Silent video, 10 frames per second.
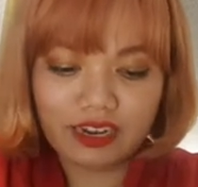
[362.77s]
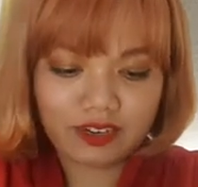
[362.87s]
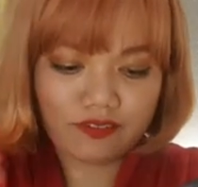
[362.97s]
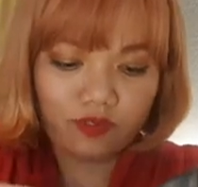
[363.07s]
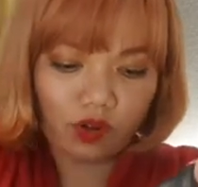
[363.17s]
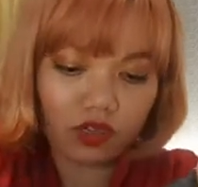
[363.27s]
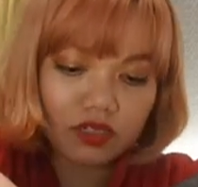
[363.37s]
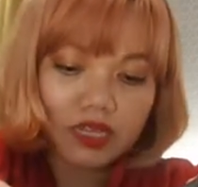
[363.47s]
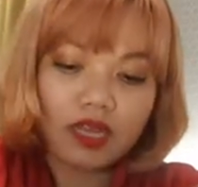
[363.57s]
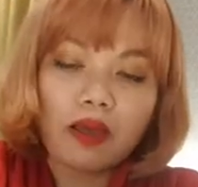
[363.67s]
let it
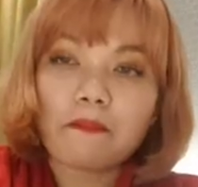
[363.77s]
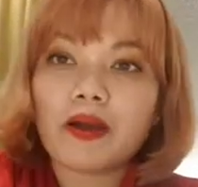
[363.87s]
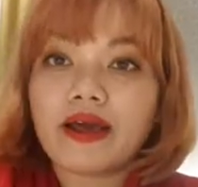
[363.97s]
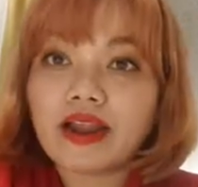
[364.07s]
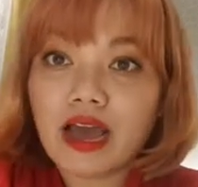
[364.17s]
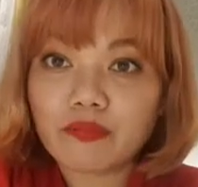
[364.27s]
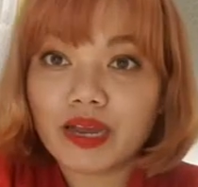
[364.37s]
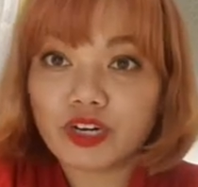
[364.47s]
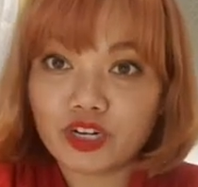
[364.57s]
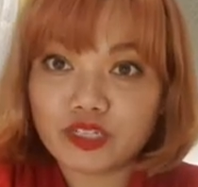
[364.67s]
fall, but I
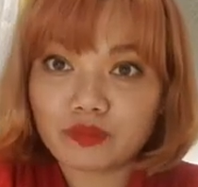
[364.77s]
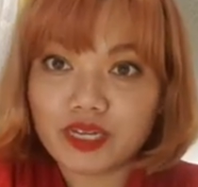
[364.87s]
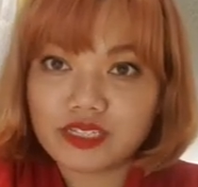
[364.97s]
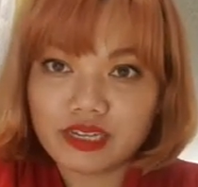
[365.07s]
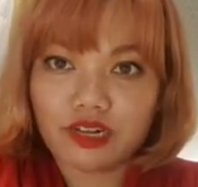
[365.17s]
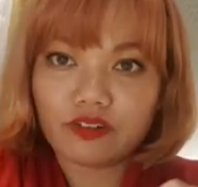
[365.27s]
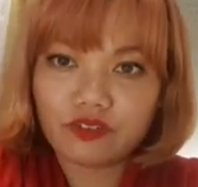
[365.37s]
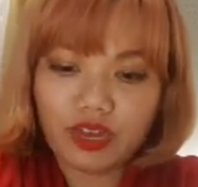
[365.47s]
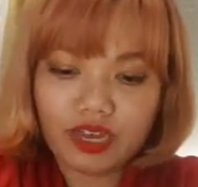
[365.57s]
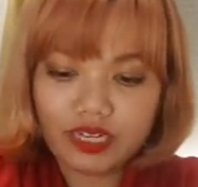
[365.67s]
might hurt myself
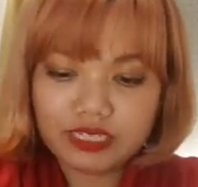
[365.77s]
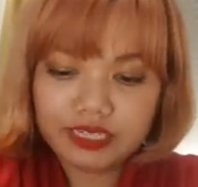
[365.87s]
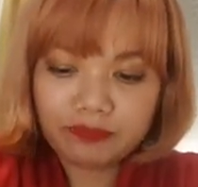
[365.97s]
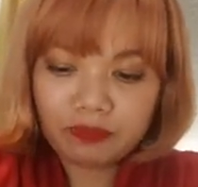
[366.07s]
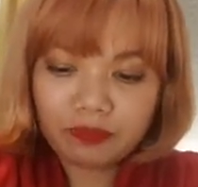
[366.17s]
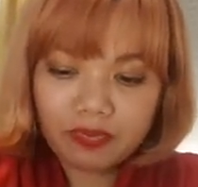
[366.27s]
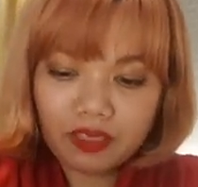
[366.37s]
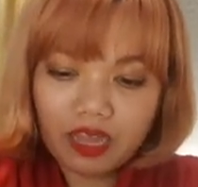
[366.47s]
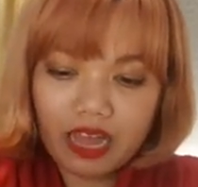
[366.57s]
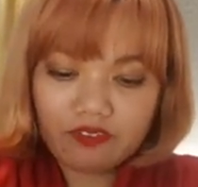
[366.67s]
and
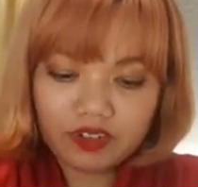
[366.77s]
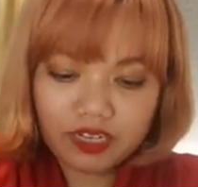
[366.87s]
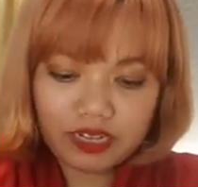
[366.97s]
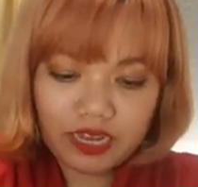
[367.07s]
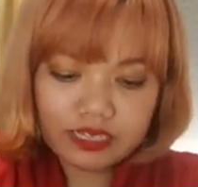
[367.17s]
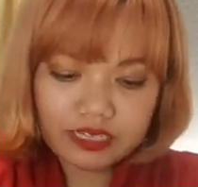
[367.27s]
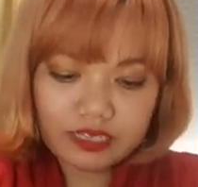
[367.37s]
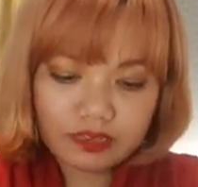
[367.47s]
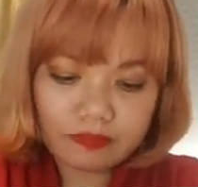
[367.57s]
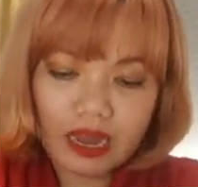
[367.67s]
I realized
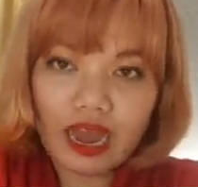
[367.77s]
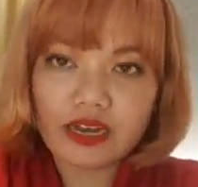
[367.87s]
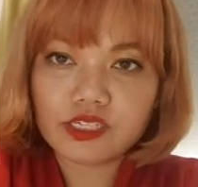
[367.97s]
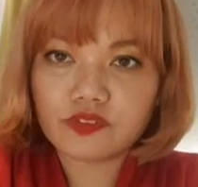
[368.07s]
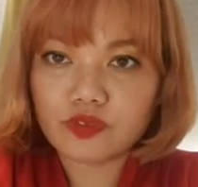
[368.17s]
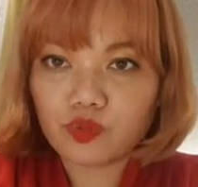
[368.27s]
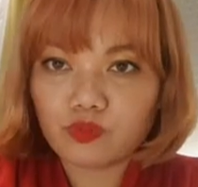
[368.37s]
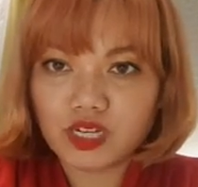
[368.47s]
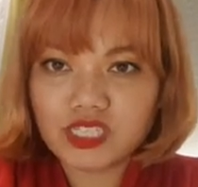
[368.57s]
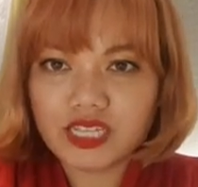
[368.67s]
in the past few
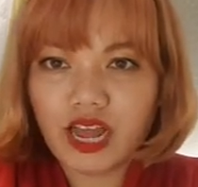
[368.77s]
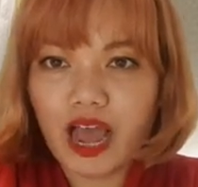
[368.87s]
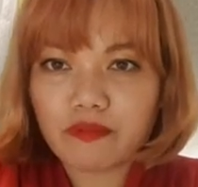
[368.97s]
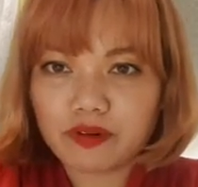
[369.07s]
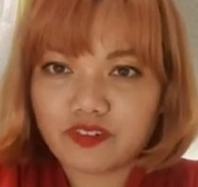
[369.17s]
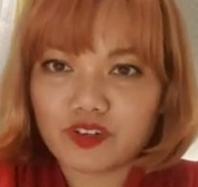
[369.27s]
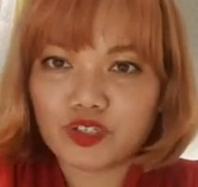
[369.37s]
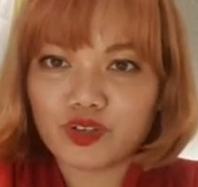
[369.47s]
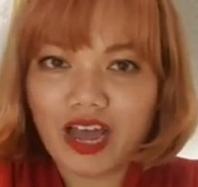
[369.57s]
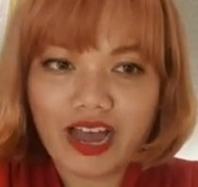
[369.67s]
months that I prefer
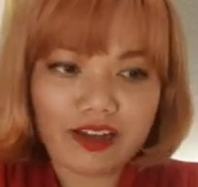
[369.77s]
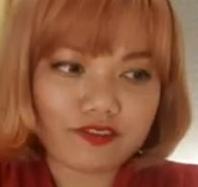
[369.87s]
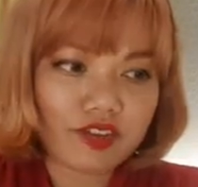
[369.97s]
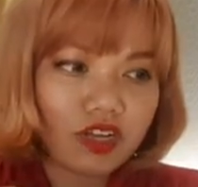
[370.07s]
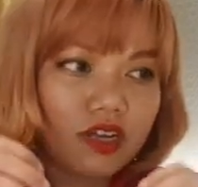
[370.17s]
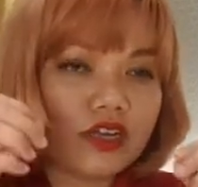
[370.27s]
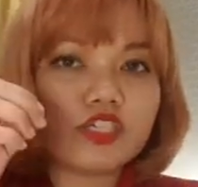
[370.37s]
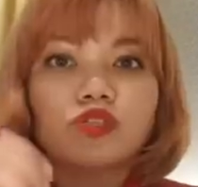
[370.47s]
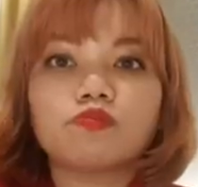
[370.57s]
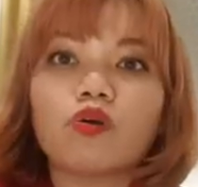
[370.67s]
to have
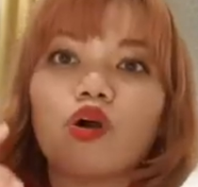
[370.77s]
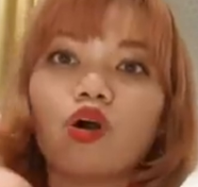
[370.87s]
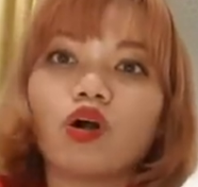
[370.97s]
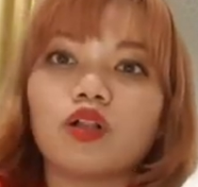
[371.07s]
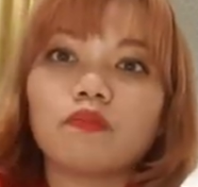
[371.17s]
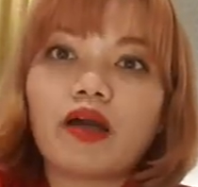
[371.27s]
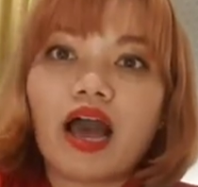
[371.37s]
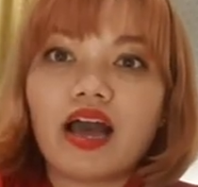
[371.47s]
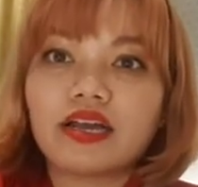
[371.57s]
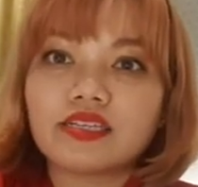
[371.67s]
small
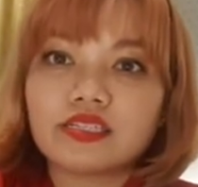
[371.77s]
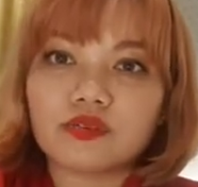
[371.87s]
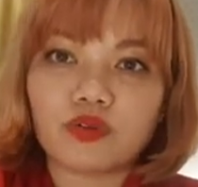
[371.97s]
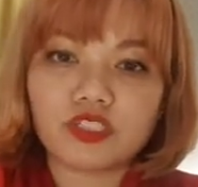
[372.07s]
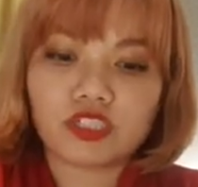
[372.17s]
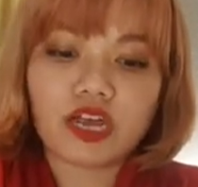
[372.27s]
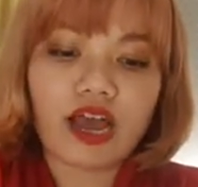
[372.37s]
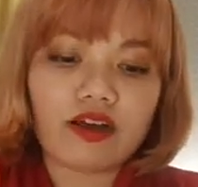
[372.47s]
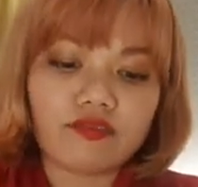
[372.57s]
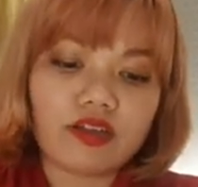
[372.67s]
bags which
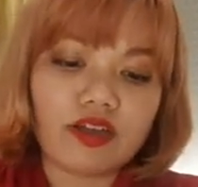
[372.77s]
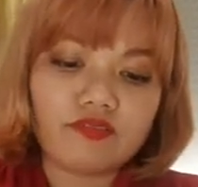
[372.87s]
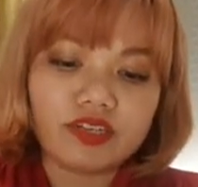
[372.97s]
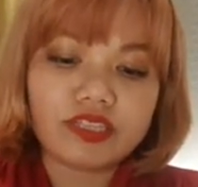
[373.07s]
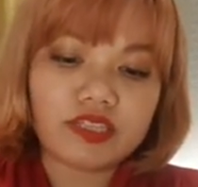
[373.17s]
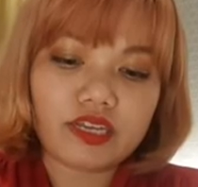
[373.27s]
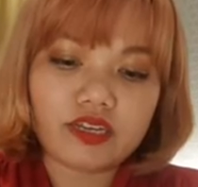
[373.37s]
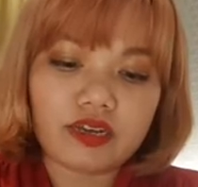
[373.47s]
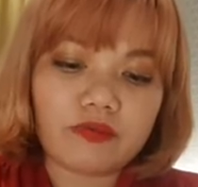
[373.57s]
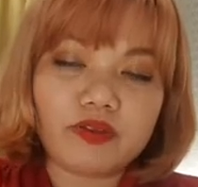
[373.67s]
have
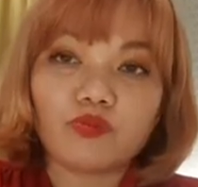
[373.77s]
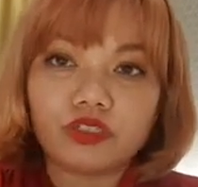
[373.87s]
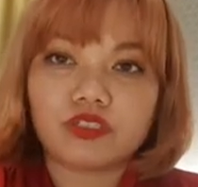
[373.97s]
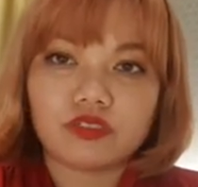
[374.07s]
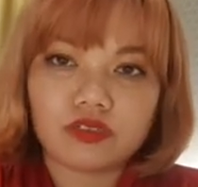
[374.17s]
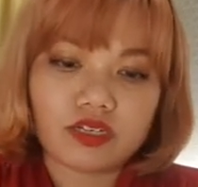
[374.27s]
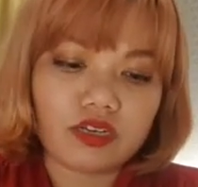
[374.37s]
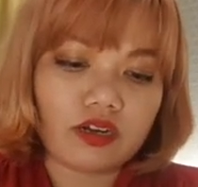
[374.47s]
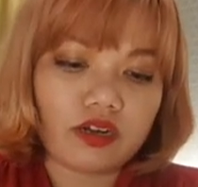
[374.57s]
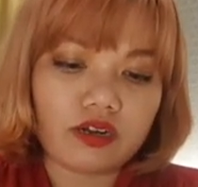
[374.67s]
everything, I mean which
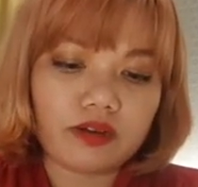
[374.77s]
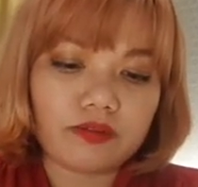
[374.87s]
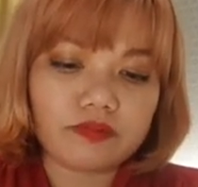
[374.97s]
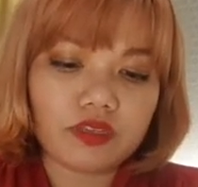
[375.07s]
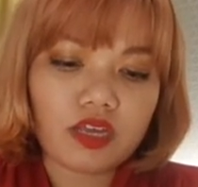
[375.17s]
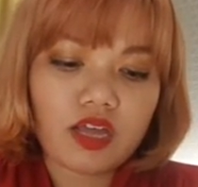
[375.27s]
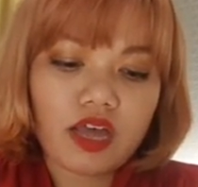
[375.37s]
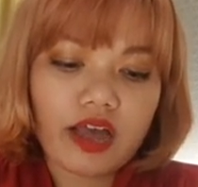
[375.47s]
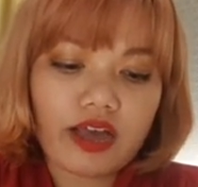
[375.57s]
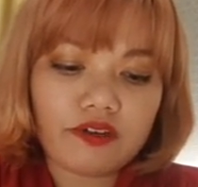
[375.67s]
um,
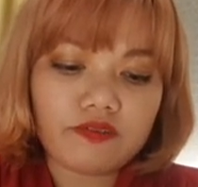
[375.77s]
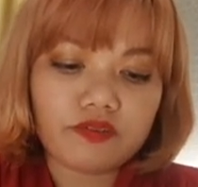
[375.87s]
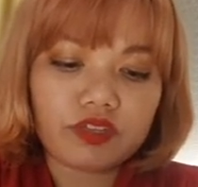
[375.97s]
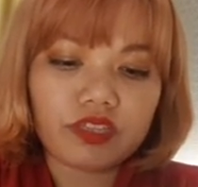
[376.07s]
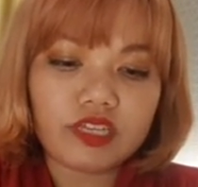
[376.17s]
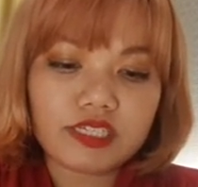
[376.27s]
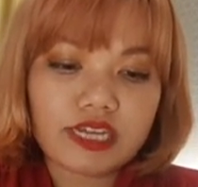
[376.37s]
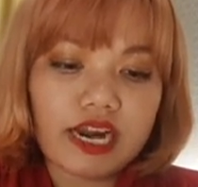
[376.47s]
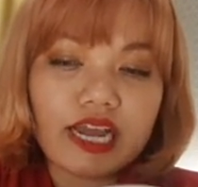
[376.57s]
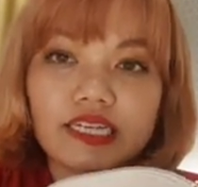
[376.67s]
have the things
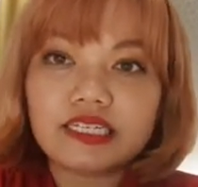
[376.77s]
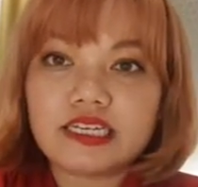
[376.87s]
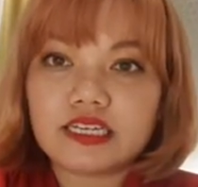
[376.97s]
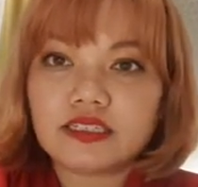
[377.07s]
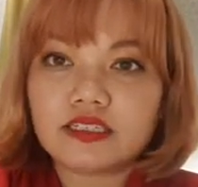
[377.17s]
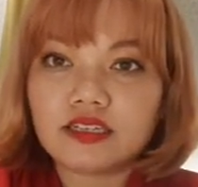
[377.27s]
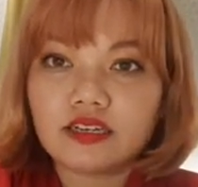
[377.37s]
that I need